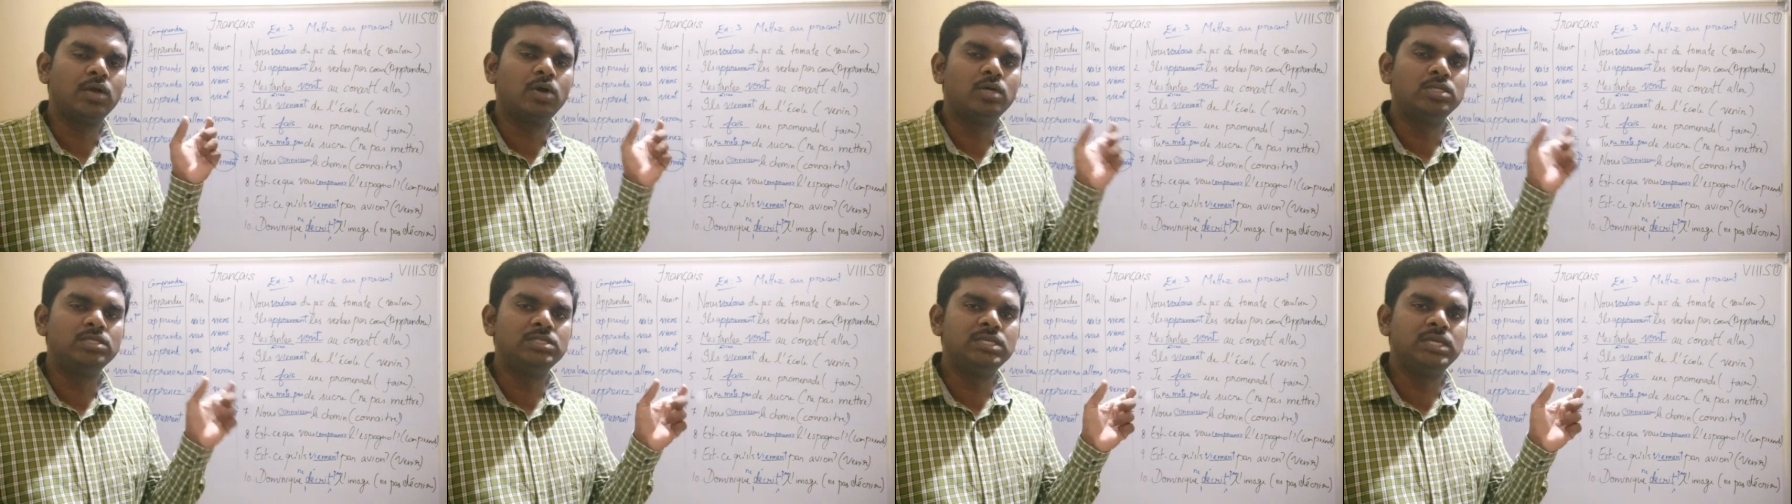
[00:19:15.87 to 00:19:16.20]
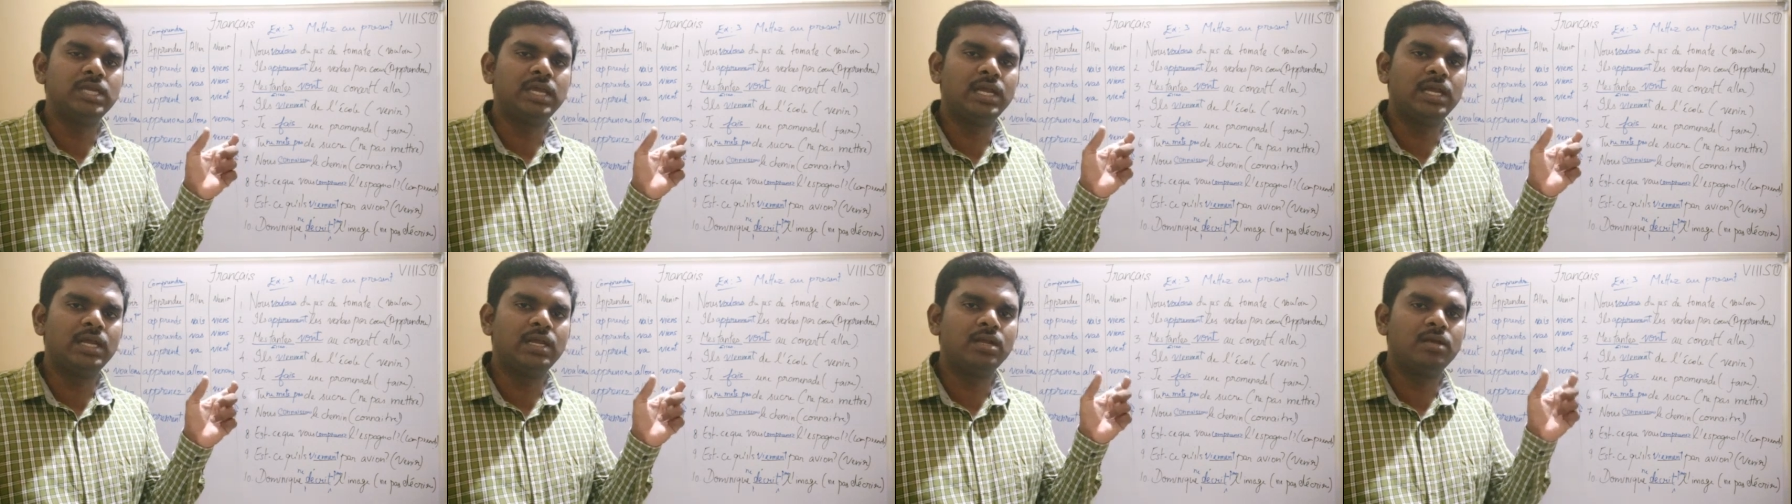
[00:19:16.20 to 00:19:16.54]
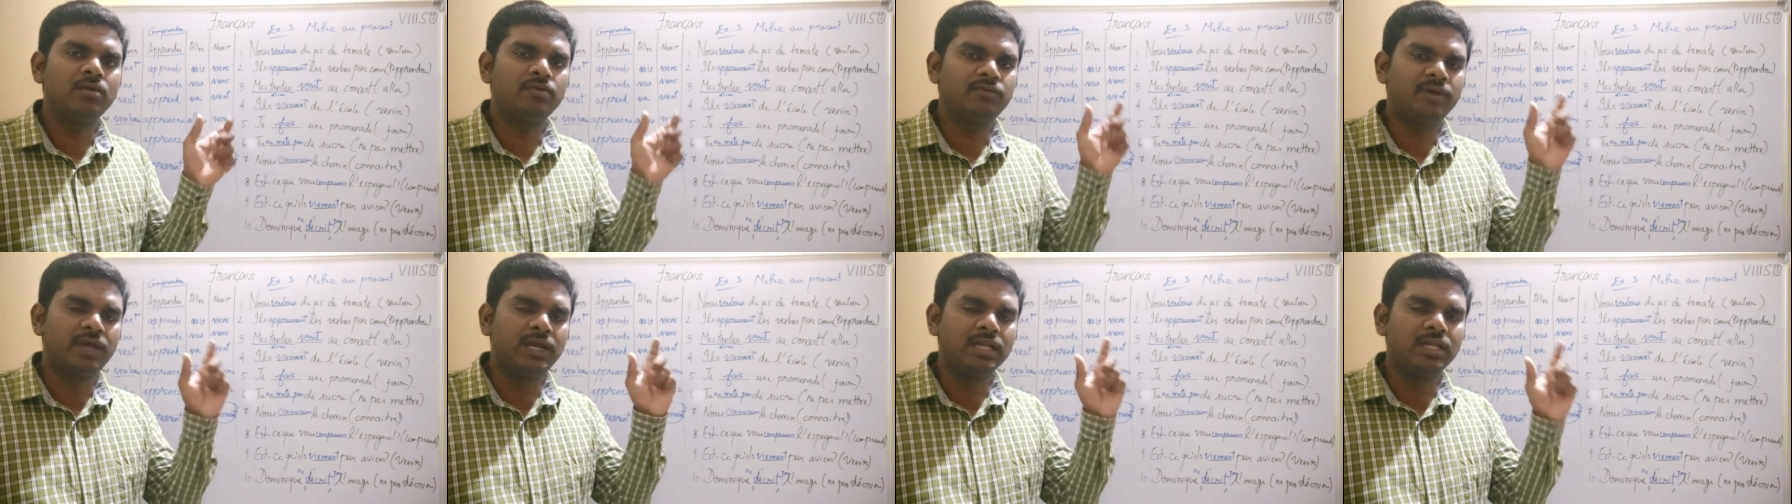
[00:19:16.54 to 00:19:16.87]

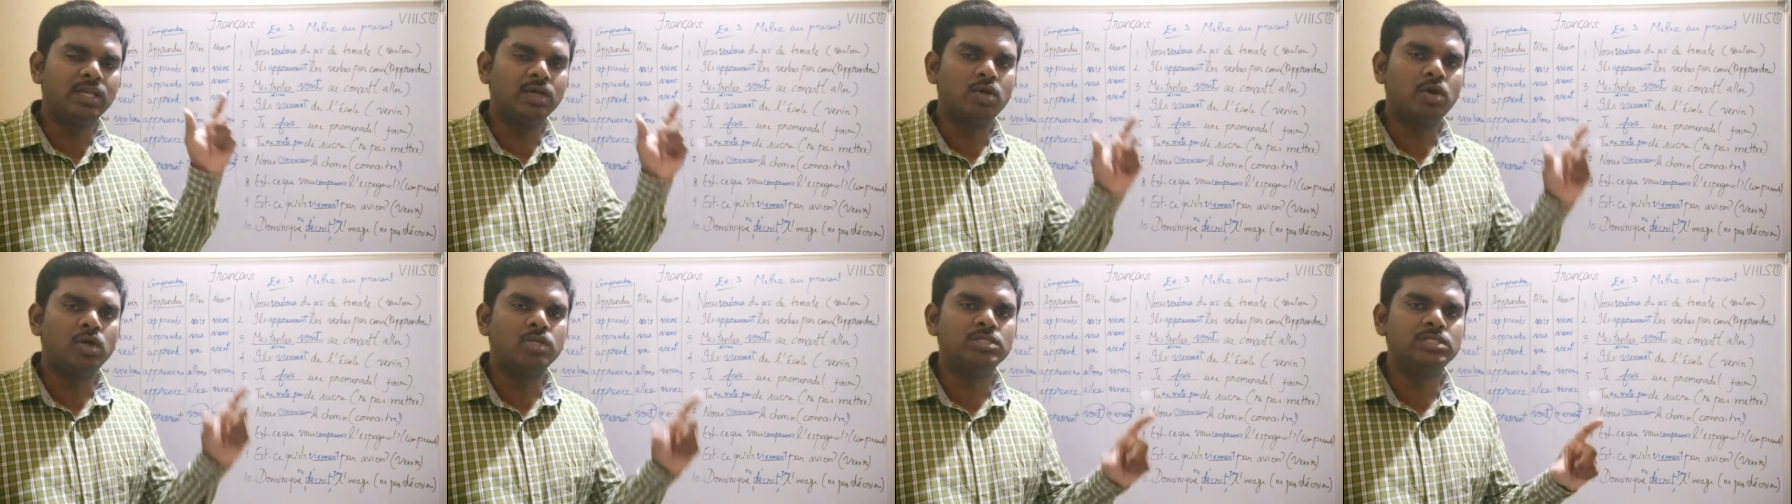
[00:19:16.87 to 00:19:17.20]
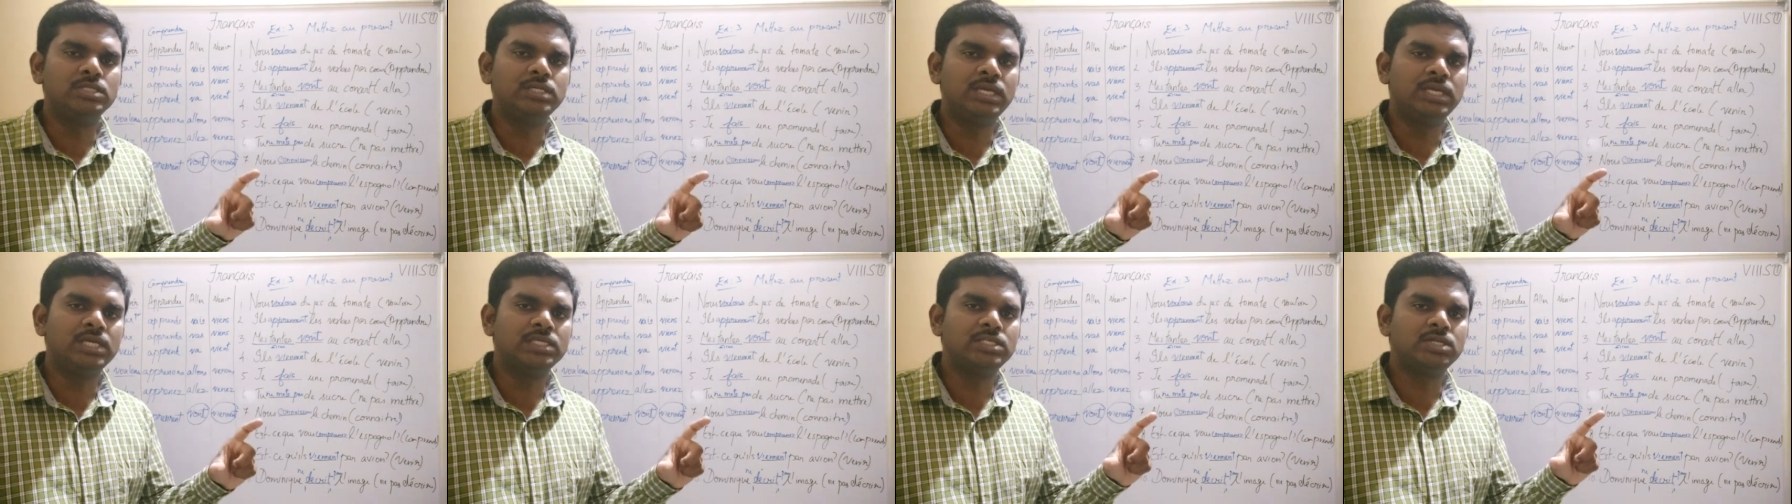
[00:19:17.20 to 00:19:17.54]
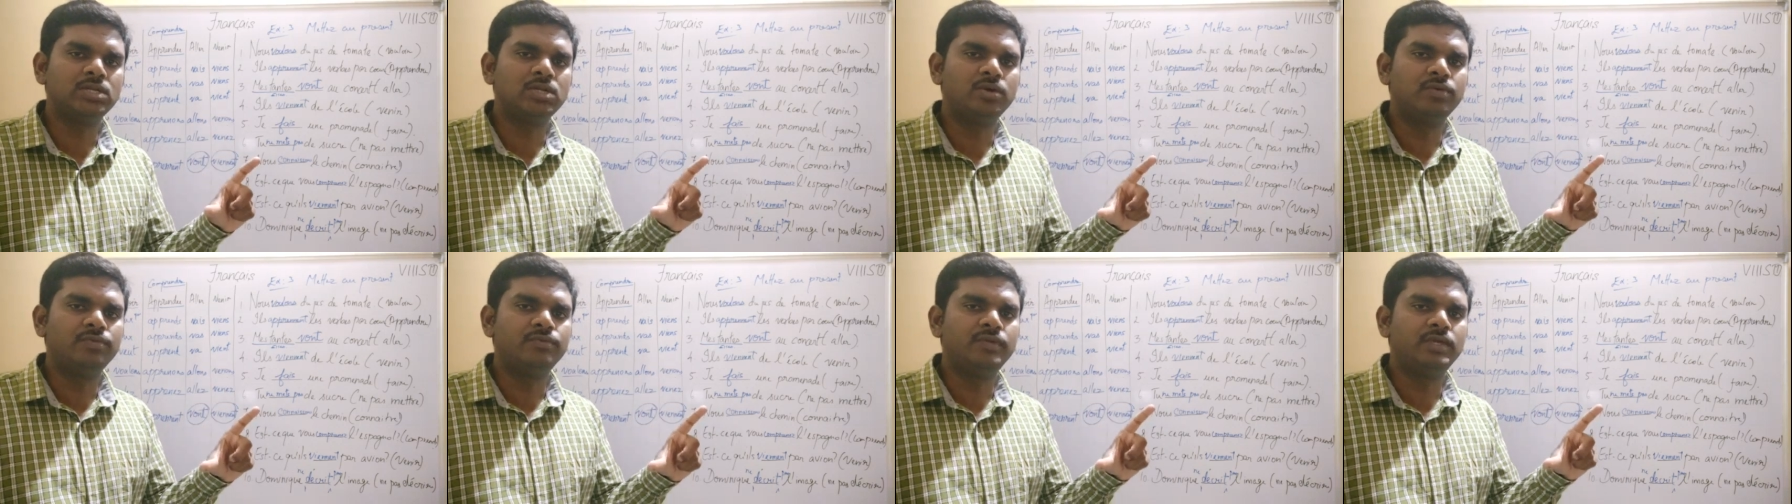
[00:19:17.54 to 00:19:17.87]
find the
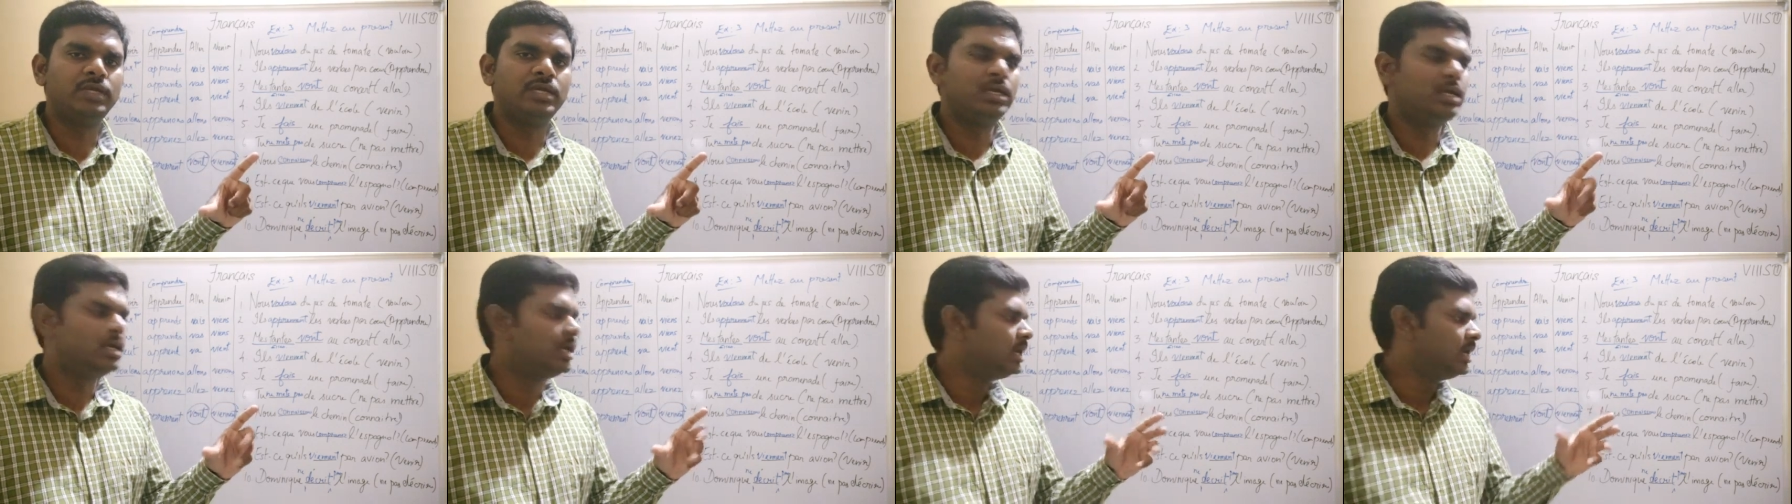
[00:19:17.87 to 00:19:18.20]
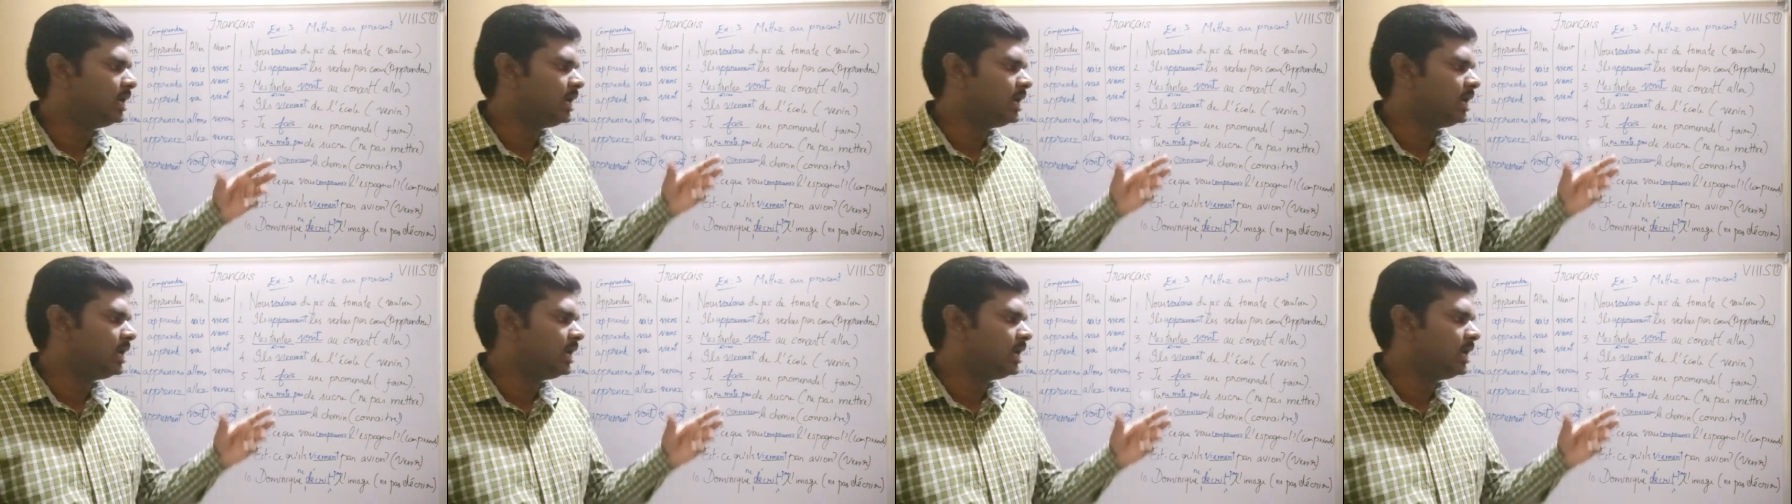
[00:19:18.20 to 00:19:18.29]
conjugation of it,